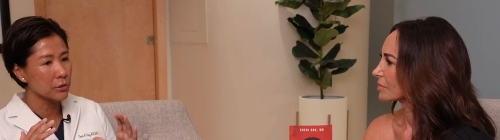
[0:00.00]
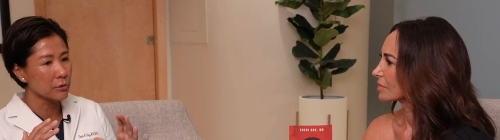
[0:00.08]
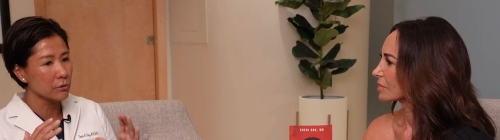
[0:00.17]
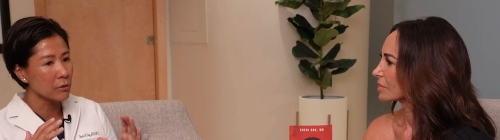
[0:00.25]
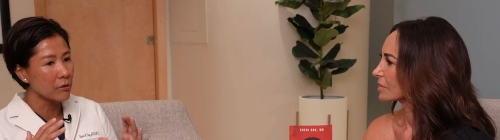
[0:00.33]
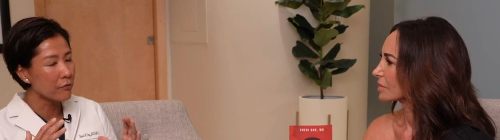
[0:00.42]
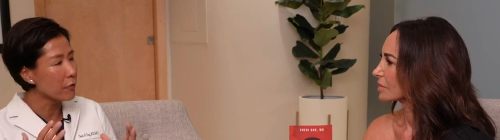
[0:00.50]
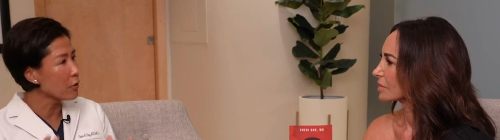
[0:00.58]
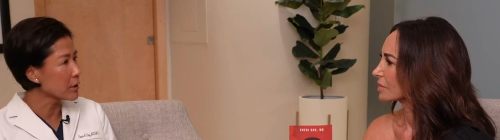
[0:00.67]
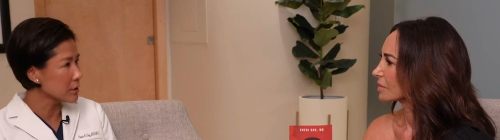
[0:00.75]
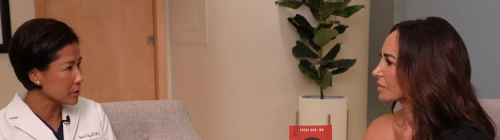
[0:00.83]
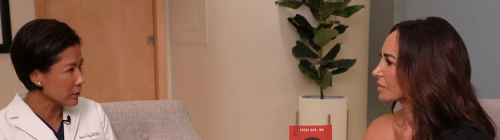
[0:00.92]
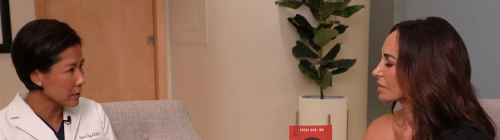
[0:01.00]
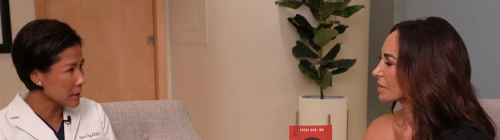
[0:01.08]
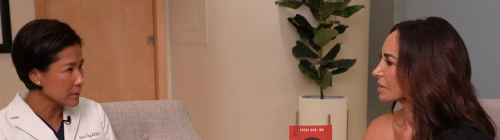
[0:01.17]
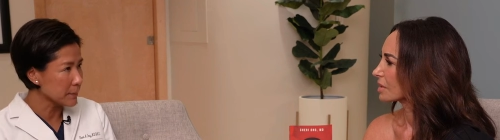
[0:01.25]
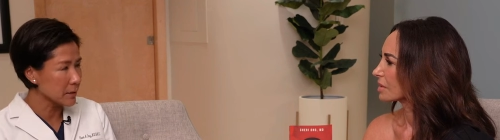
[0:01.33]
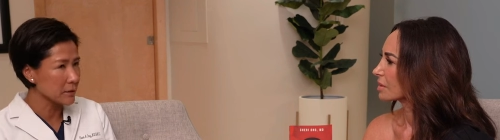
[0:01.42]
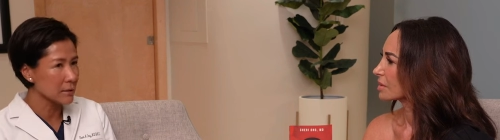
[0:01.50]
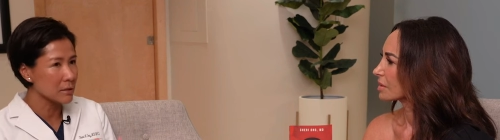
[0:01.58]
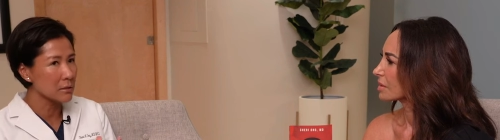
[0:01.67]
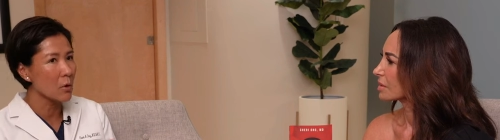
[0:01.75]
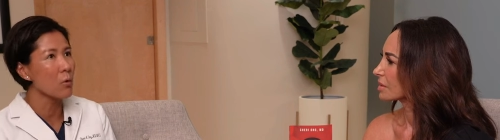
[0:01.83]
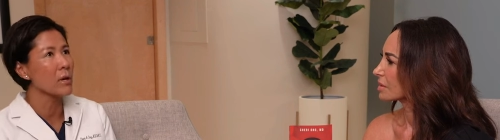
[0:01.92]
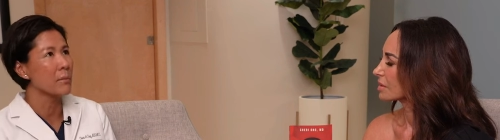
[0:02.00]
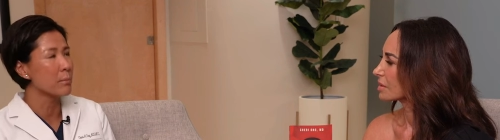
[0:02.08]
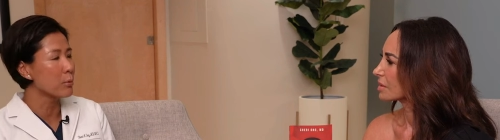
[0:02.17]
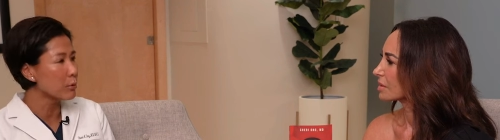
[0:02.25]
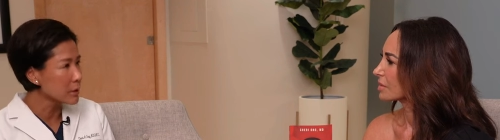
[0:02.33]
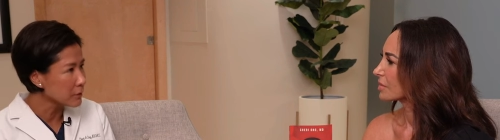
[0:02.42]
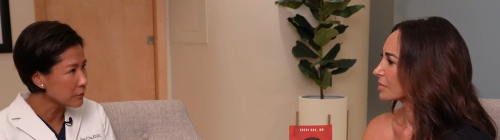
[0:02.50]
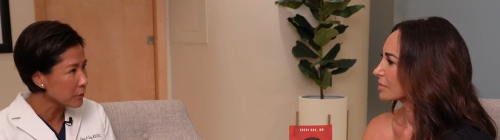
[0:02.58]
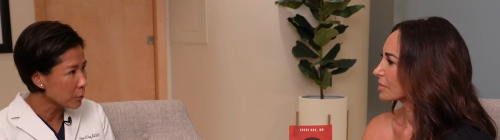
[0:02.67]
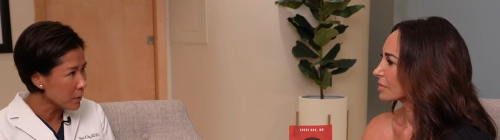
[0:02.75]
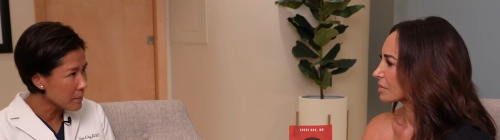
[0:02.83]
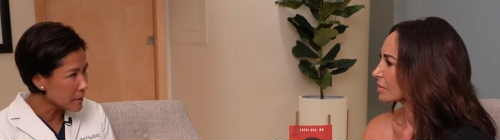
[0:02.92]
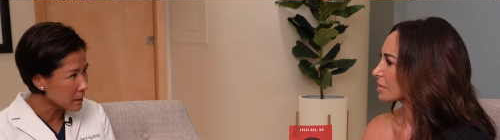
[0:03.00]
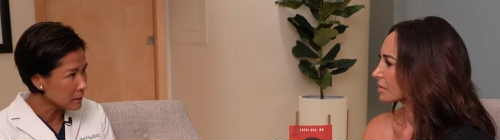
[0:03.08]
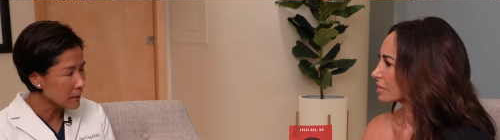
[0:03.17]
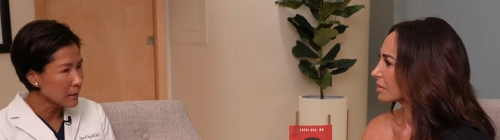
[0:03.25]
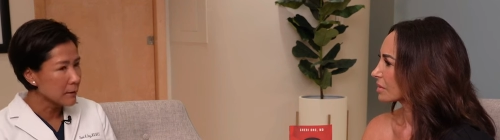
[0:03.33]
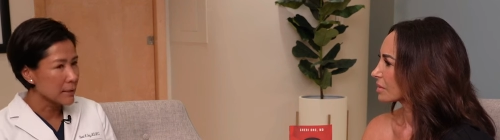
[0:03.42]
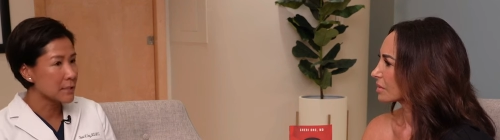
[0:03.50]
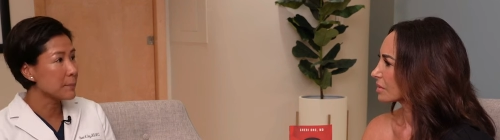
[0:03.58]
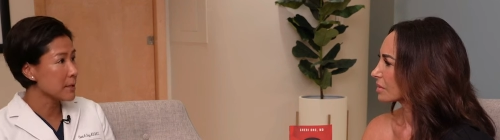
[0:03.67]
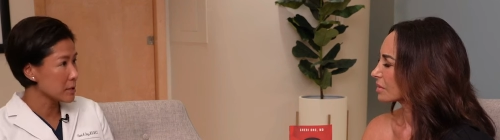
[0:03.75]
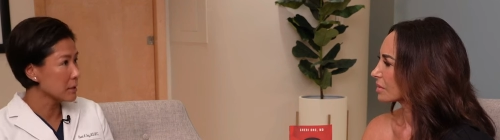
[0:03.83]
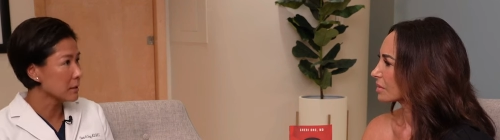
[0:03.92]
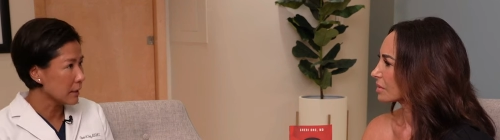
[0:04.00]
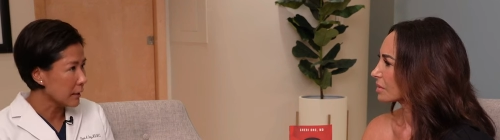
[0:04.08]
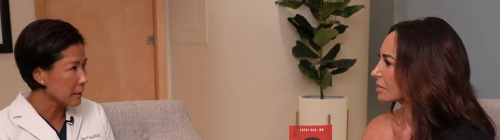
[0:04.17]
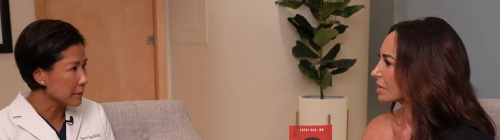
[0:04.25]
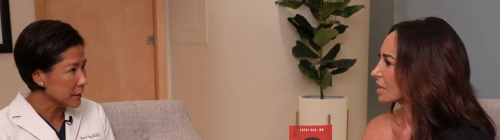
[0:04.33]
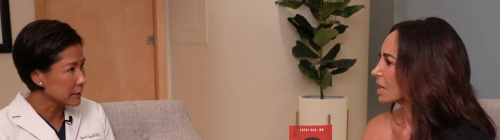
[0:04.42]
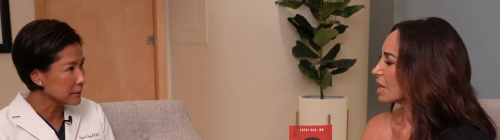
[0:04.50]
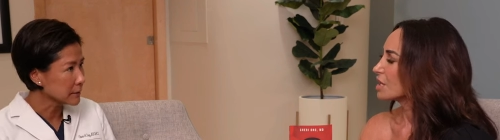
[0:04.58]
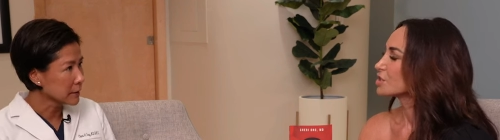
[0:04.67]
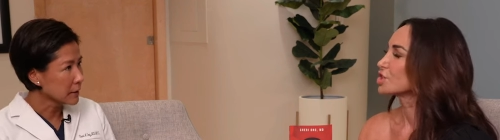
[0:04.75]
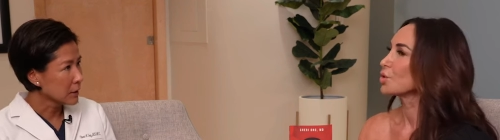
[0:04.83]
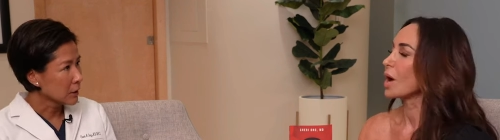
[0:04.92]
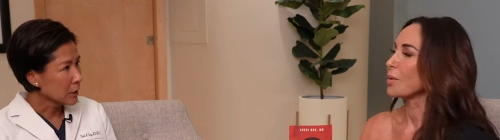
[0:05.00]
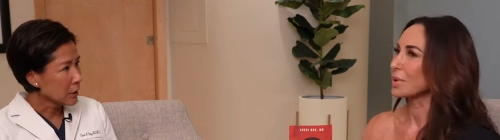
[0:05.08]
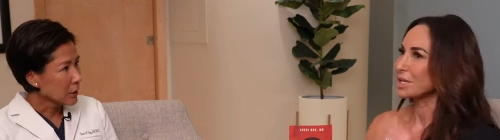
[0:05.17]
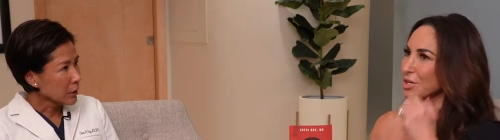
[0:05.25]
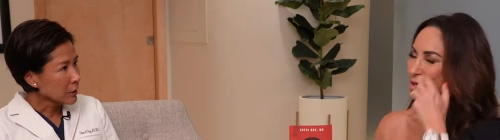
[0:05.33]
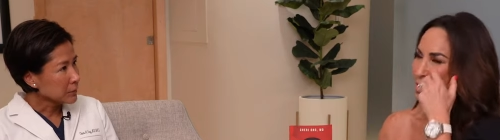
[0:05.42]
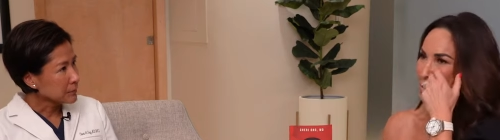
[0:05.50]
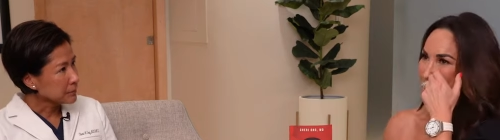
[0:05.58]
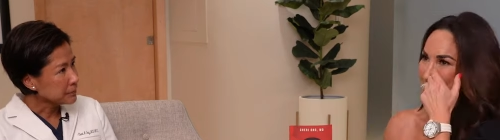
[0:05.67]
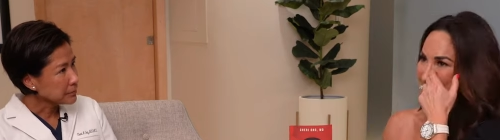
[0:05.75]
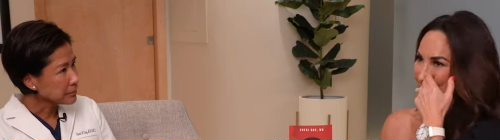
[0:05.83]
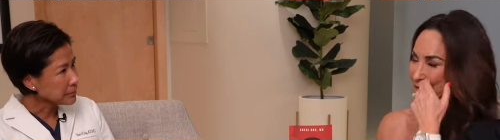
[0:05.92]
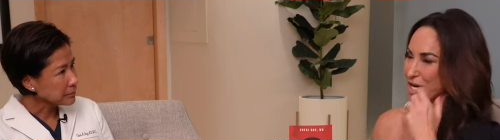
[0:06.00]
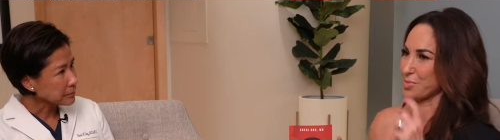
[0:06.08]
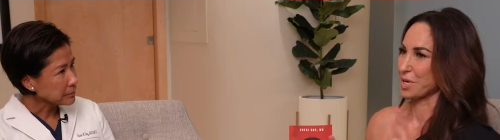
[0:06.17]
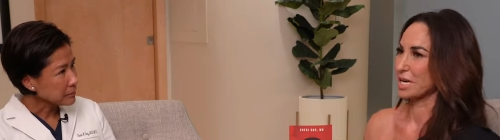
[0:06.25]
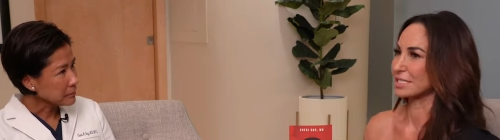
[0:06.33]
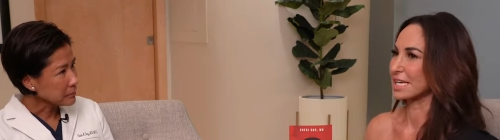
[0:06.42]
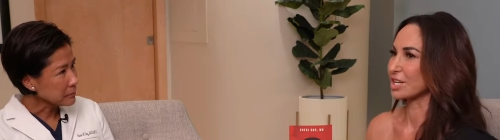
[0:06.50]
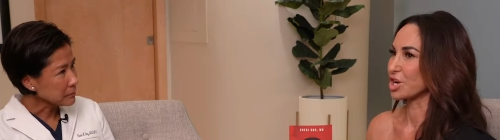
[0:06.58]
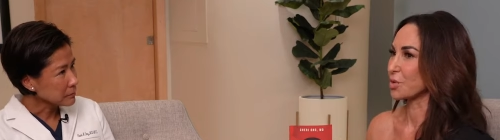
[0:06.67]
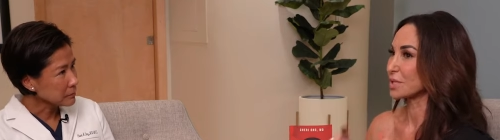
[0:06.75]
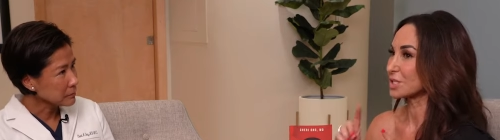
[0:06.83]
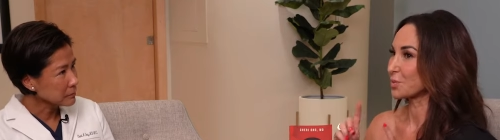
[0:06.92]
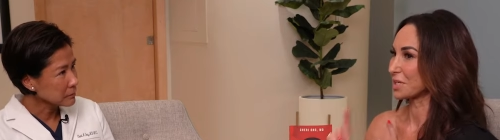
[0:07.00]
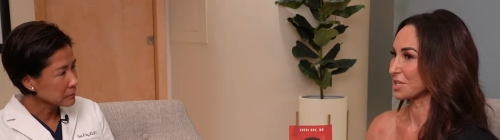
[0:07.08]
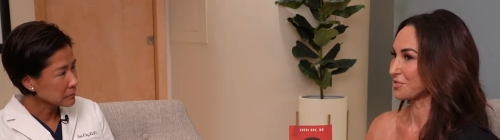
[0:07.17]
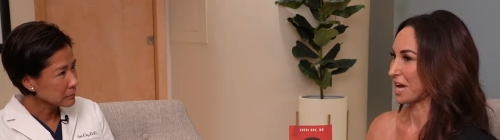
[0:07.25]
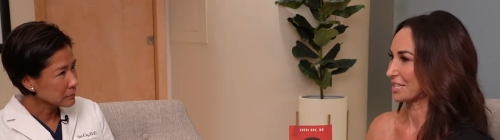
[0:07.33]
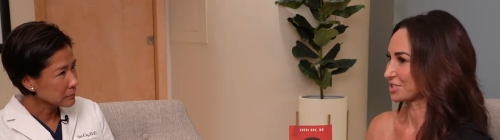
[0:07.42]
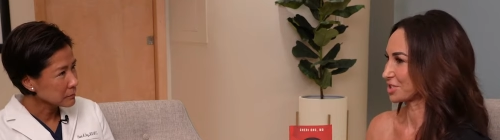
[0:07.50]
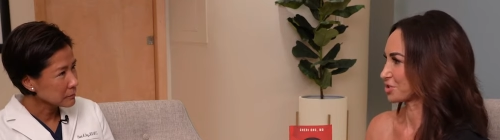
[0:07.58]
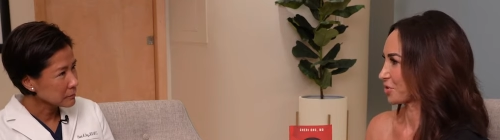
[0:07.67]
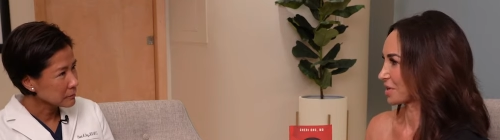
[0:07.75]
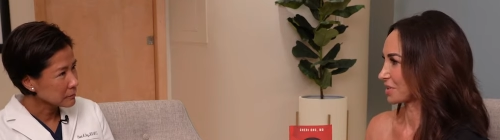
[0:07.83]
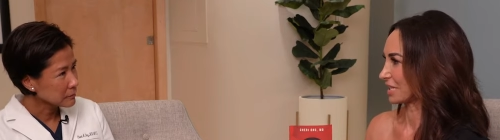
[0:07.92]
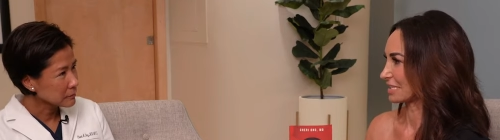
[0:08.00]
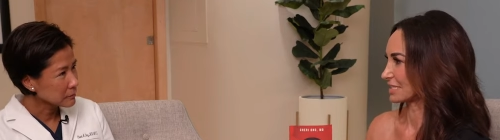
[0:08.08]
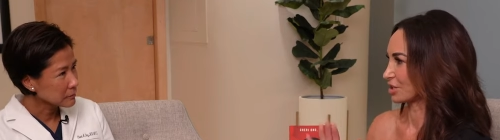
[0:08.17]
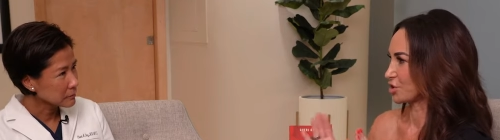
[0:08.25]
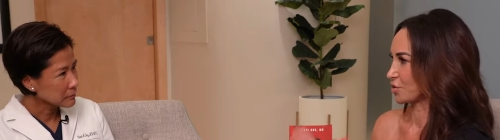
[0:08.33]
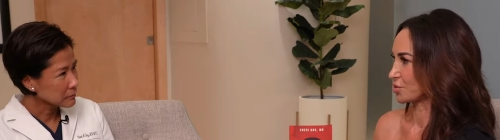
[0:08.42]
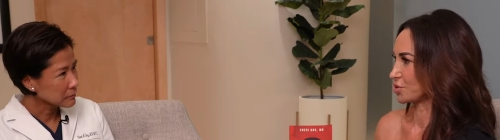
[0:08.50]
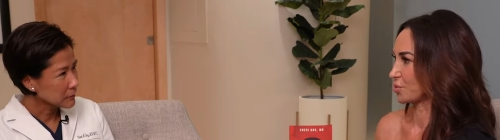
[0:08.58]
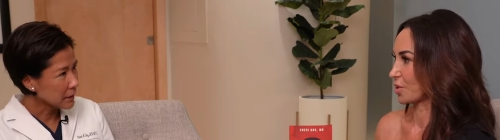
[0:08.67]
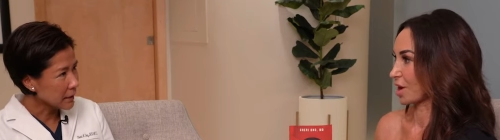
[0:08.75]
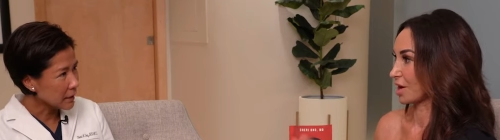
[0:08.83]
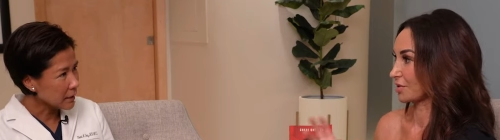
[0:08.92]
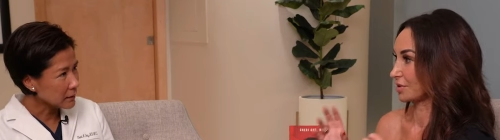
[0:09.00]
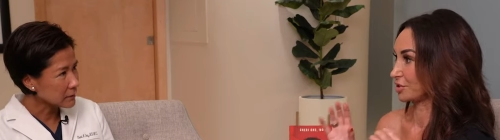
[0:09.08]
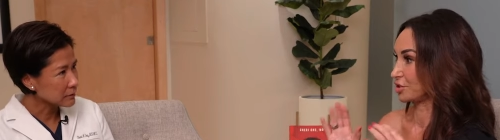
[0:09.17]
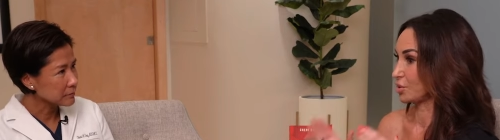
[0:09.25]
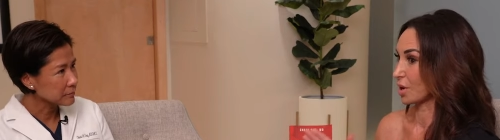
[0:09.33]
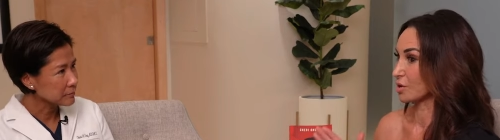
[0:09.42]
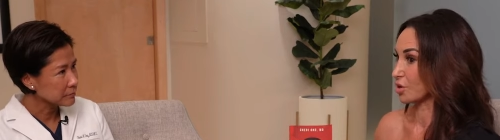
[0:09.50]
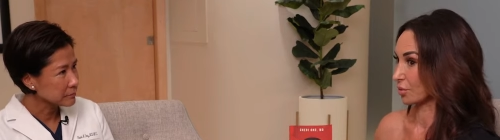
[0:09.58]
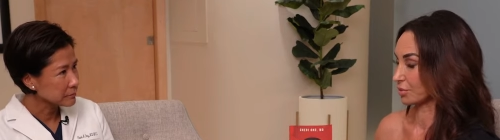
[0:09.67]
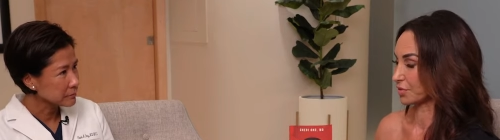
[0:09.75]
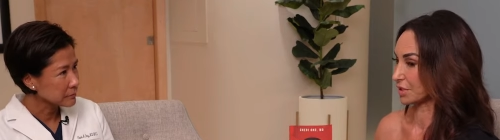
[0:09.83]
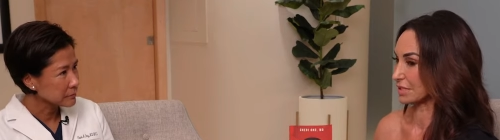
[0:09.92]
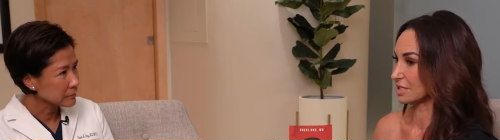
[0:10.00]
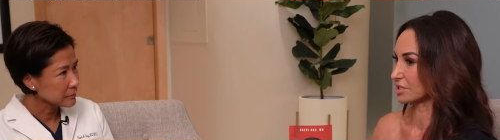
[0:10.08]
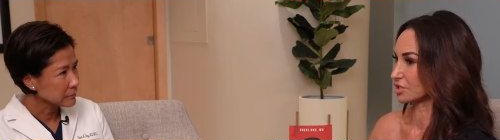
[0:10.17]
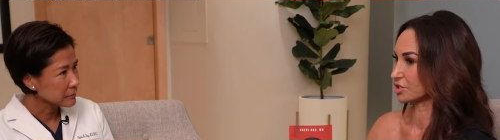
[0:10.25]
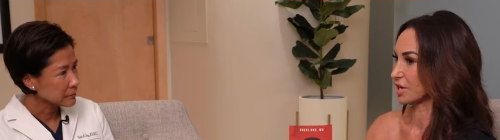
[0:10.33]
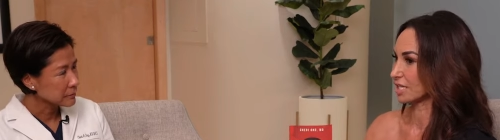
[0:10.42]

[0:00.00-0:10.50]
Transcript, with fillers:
Speaker 1: to focus on this because it's so important for women, especially in that area.
Speaker 2: So I want to go deeper here because I know it's one of the fastest growing things. I know you are yeah. you are known for this. This is your